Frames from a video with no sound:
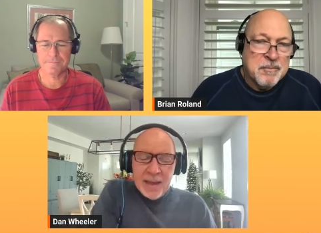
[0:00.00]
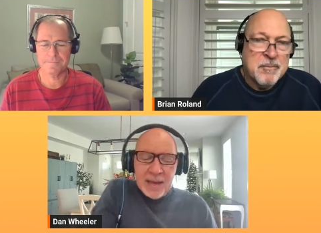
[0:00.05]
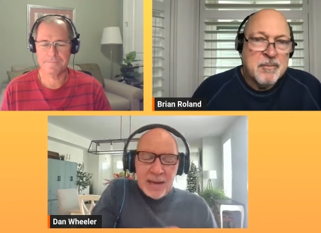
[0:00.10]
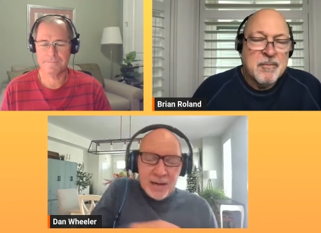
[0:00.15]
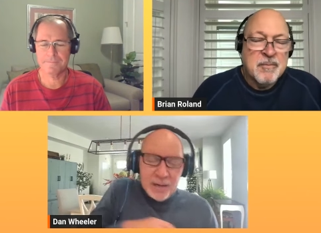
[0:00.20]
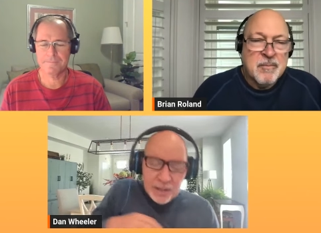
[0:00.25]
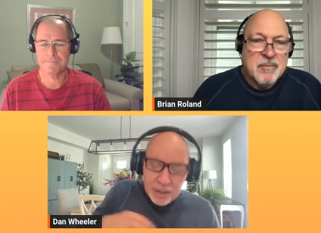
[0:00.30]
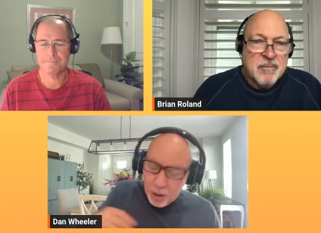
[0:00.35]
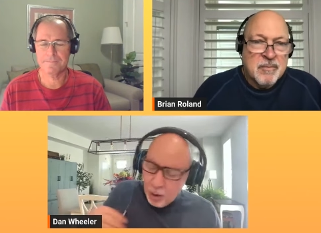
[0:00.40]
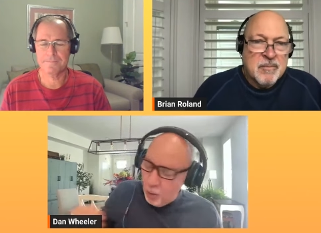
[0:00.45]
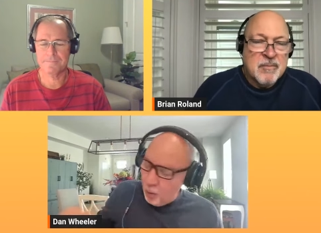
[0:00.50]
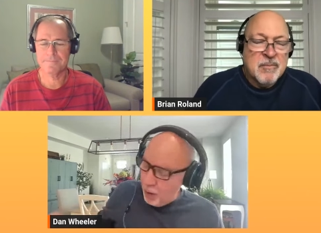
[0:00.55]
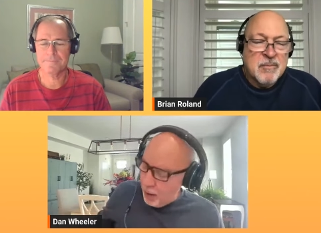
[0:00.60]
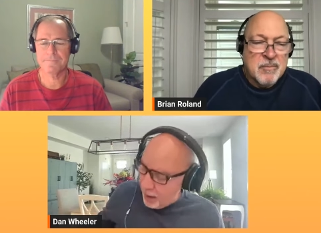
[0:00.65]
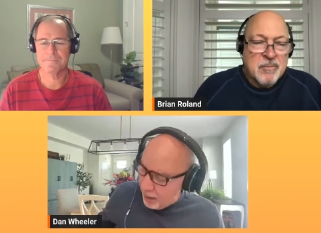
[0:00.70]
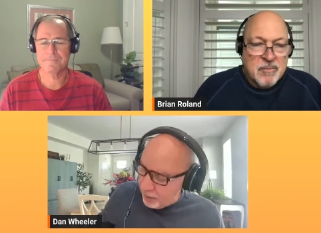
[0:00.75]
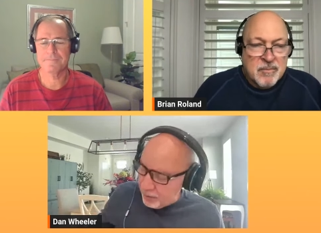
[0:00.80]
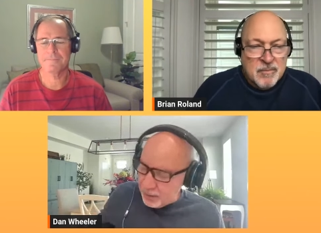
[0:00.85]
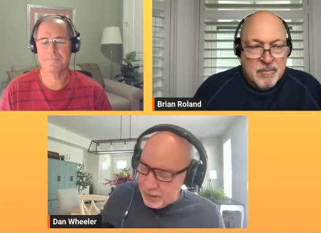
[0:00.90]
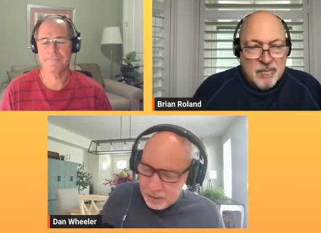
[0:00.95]
Speaker 1: and know
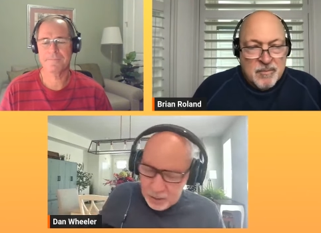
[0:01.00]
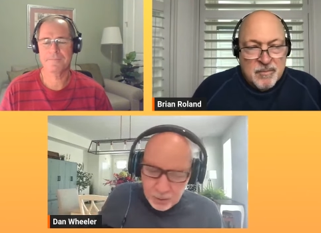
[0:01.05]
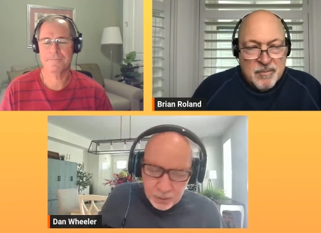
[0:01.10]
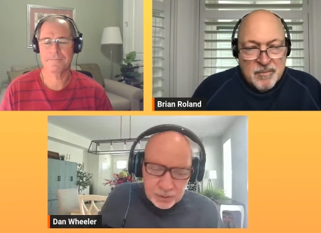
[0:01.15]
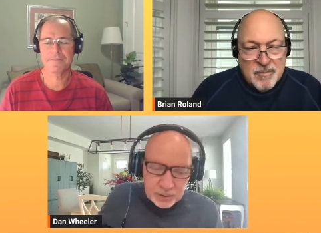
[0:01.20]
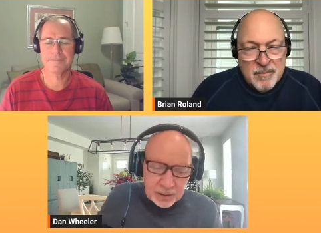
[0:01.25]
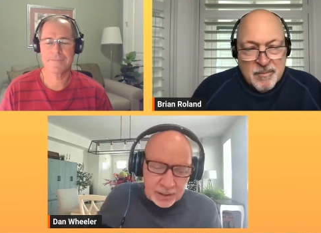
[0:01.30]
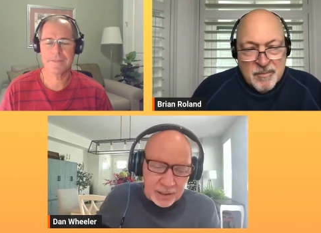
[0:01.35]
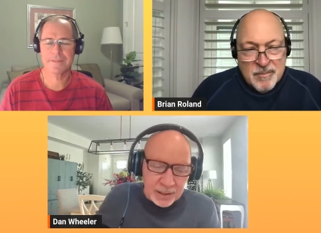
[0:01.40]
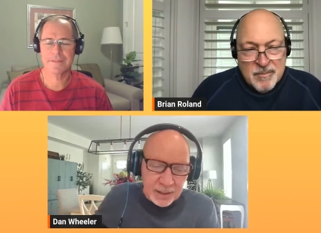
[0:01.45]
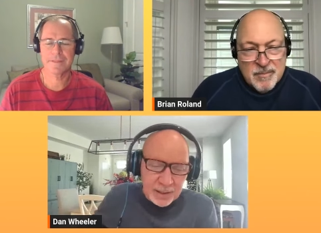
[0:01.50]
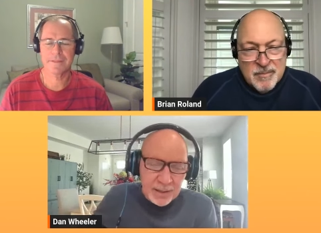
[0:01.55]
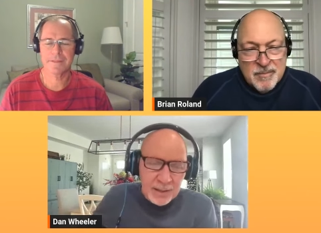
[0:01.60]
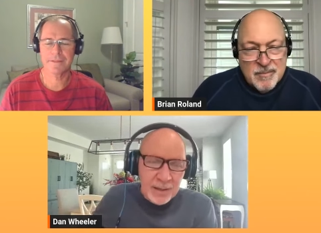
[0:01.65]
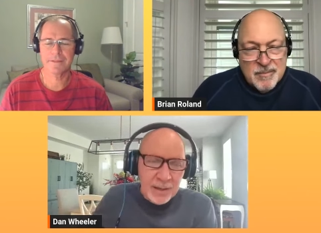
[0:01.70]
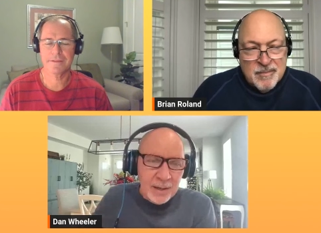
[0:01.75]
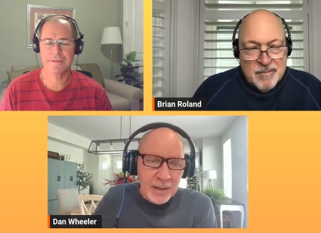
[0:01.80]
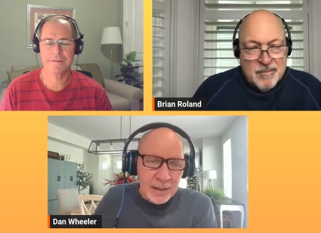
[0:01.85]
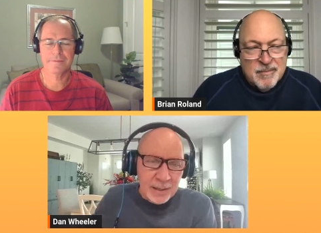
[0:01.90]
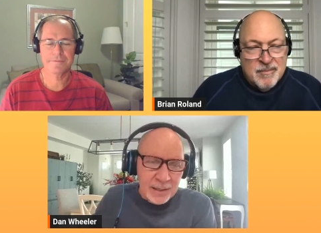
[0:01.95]
how to use it
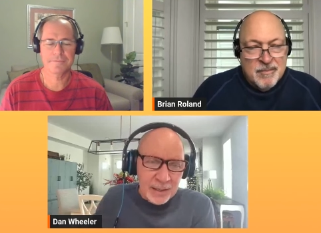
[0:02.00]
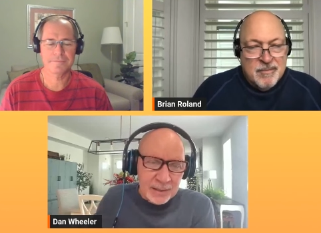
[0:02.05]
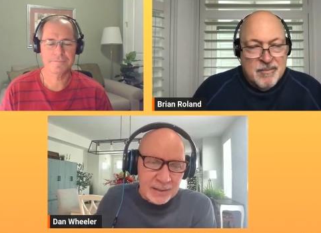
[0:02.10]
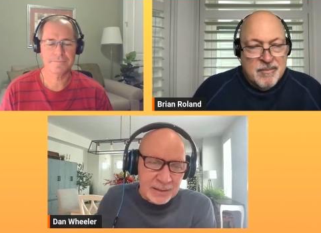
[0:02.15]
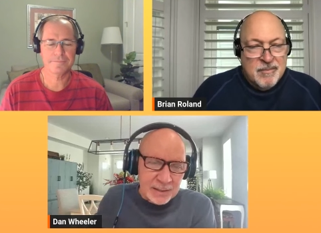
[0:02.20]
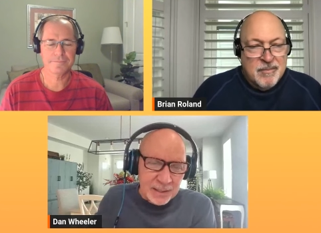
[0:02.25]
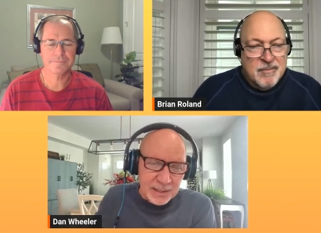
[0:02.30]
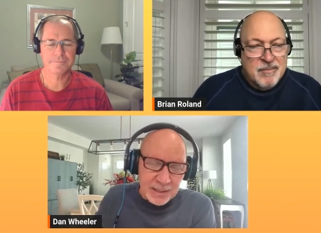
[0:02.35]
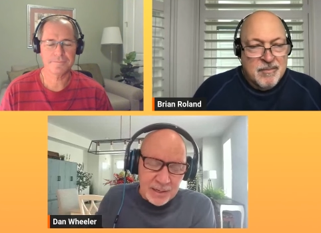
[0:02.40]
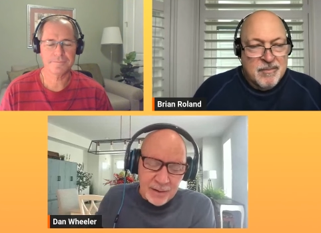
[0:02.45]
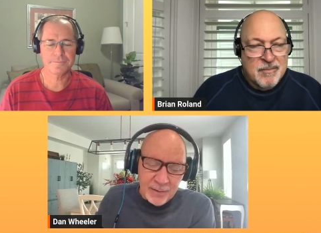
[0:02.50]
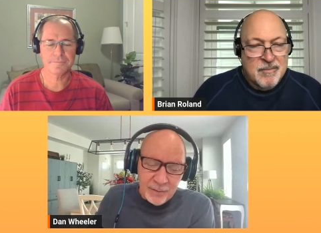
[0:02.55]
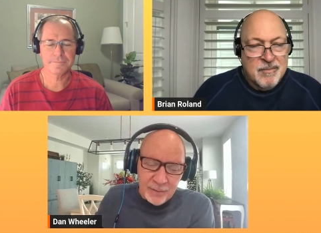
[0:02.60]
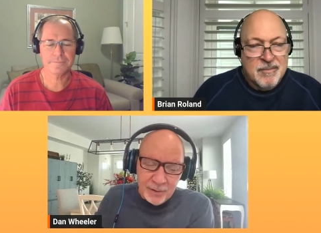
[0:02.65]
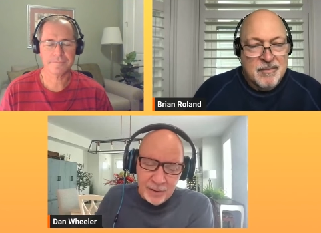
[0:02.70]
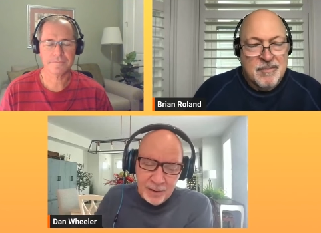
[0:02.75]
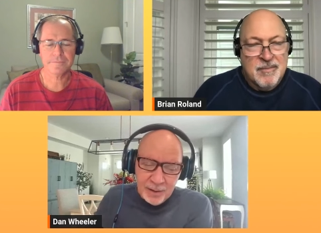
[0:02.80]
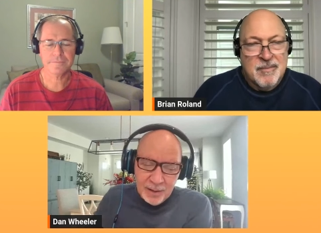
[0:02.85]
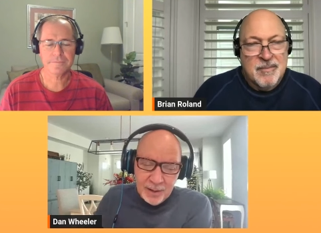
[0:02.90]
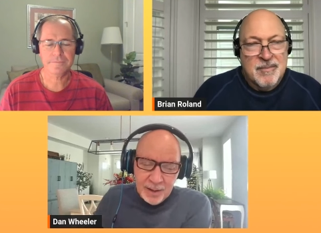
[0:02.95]
against the
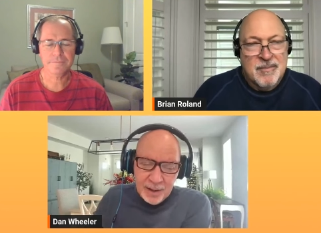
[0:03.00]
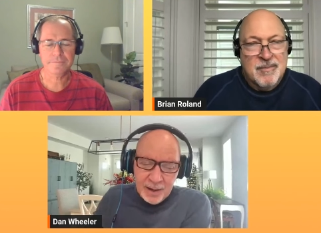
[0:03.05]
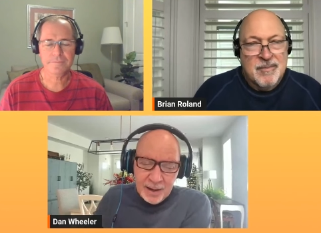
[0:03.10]
devil.